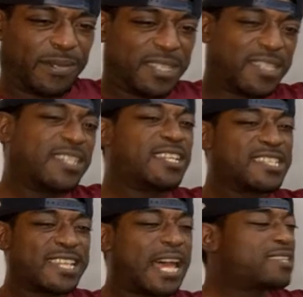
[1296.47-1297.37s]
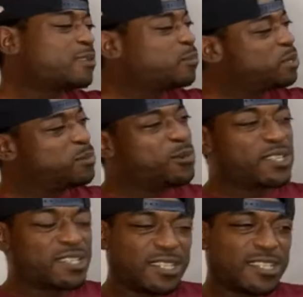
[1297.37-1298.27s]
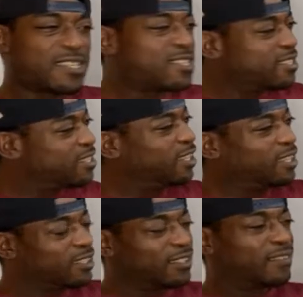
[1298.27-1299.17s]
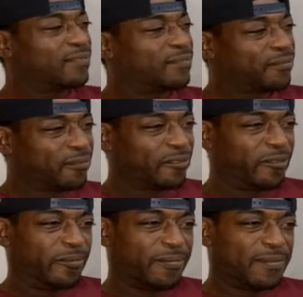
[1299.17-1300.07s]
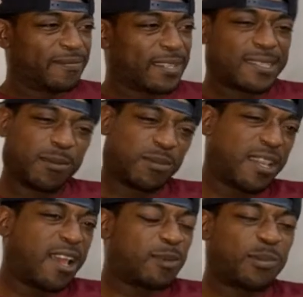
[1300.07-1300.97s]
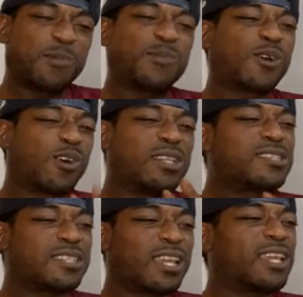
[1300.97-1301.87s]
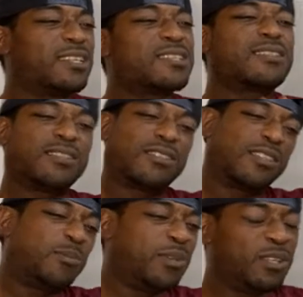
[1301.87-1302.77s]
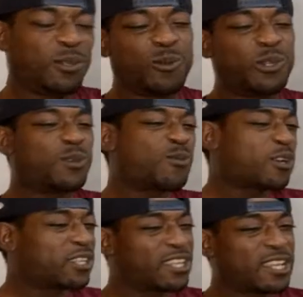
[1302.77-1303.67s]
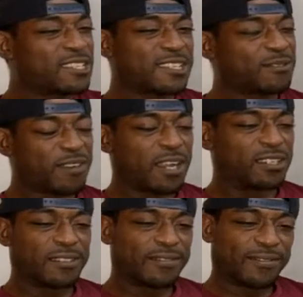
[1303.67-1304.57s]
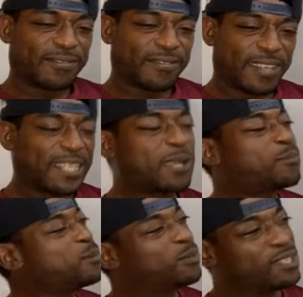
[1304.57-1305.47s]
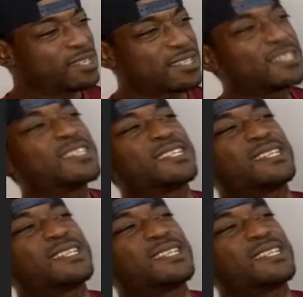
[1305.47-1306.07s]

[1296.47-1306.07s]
You see, there's lots of people, and see, this is the thing. And sometimes people don't understand. Listen, just be you. We can work together just fine. I got people, listen,